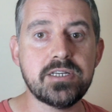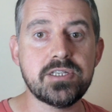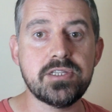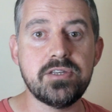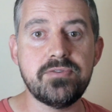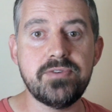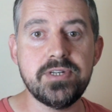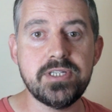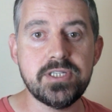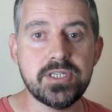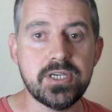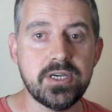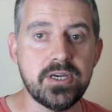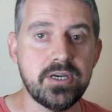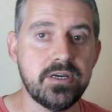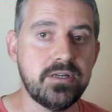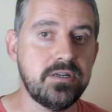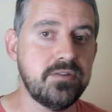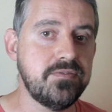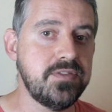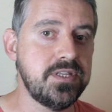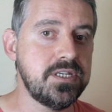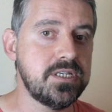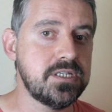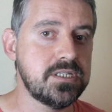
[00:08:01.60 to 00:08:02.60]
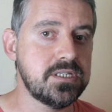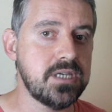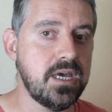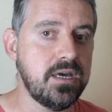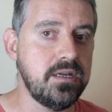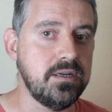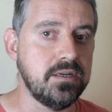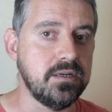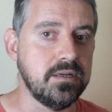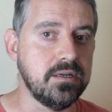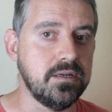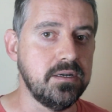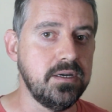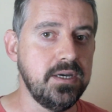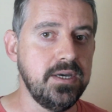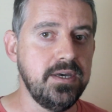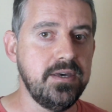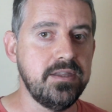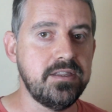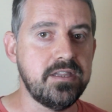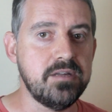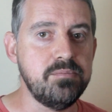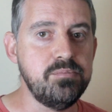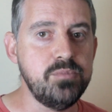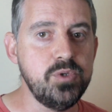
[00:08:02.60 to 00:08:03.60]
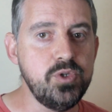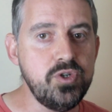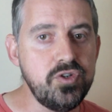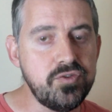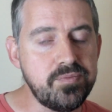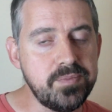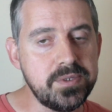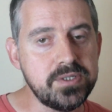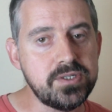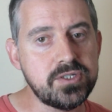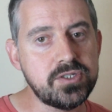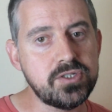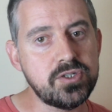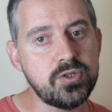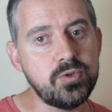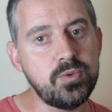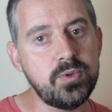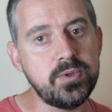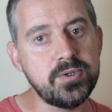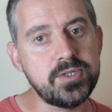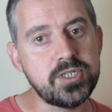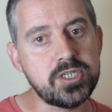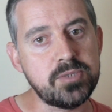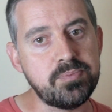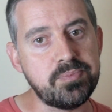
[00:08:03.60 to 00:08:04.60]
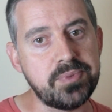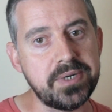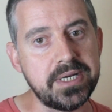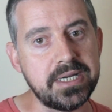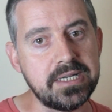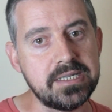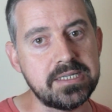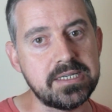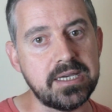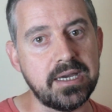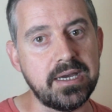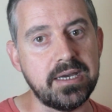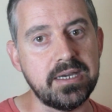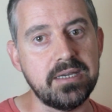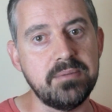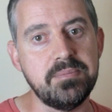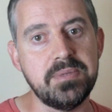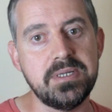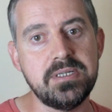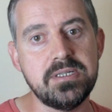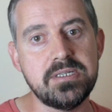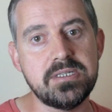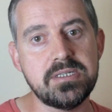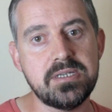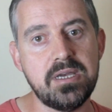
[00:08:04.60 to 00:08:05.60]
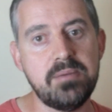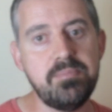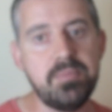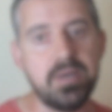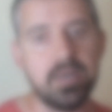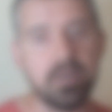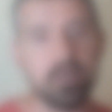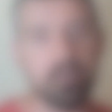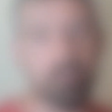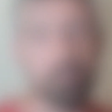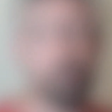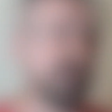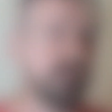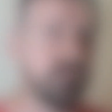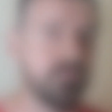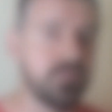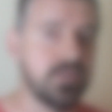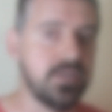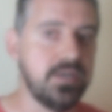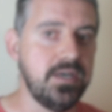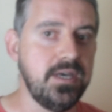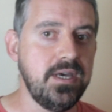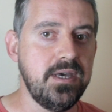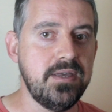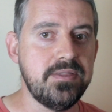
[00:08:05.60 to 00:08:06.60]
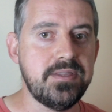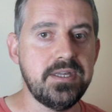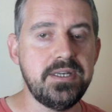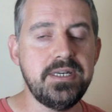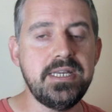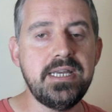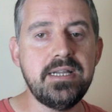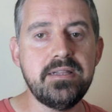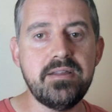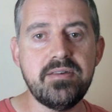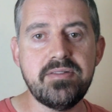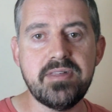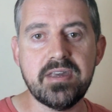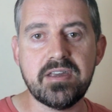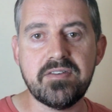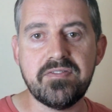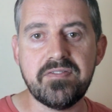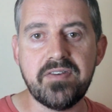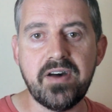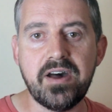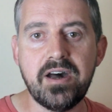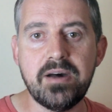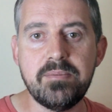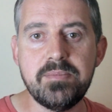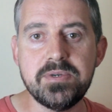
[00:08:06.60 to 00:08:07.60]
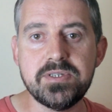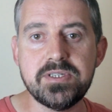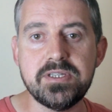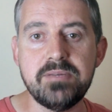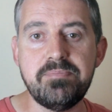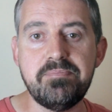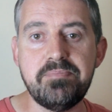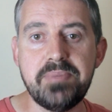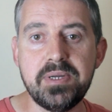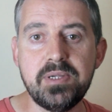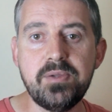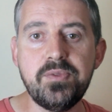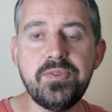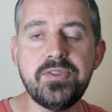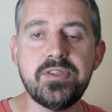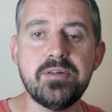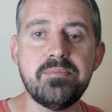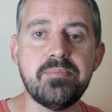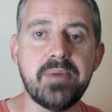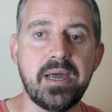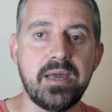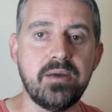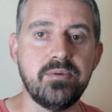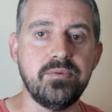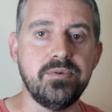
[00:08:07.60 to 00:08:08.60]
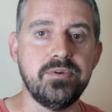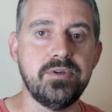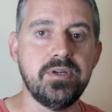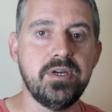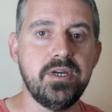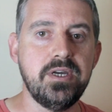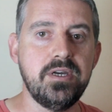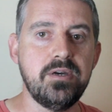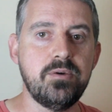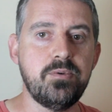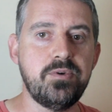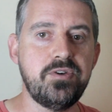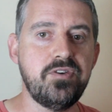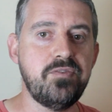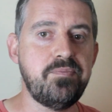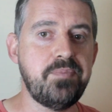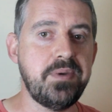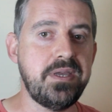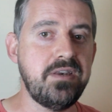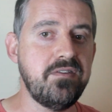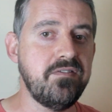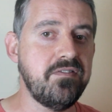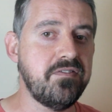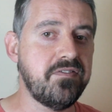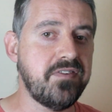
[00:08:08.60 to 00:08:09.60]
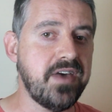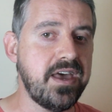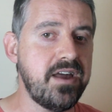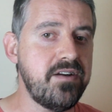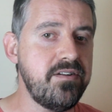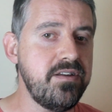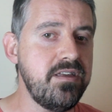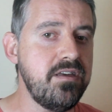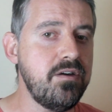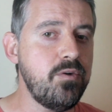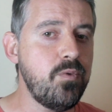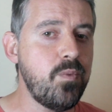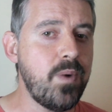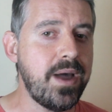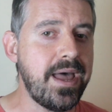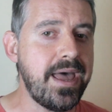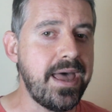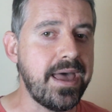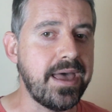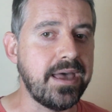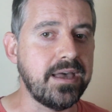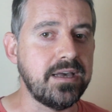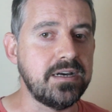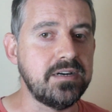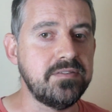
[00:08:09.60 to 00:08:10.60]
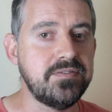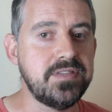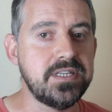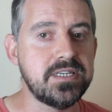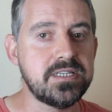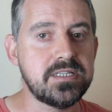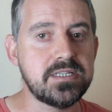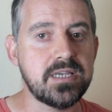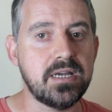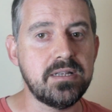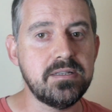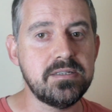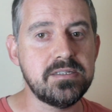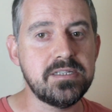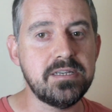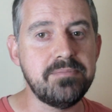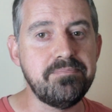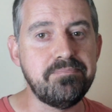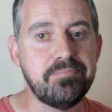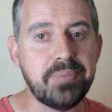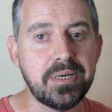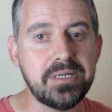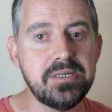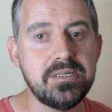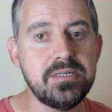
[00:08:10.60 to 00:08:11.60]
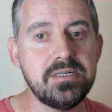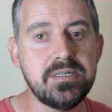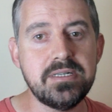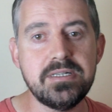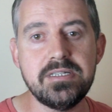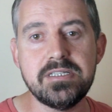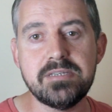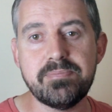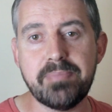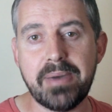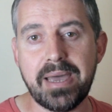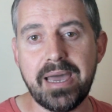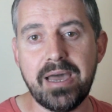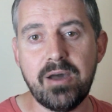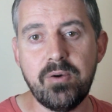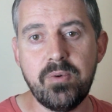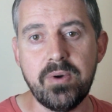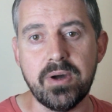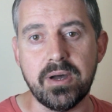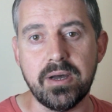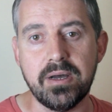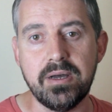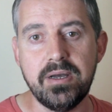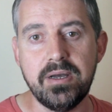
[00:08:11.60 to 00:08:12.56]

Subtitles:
the return of the sun, the movement towards springtime and summer. The Neolithic farmers that built the mound would have been very aware of the sun's abundant power,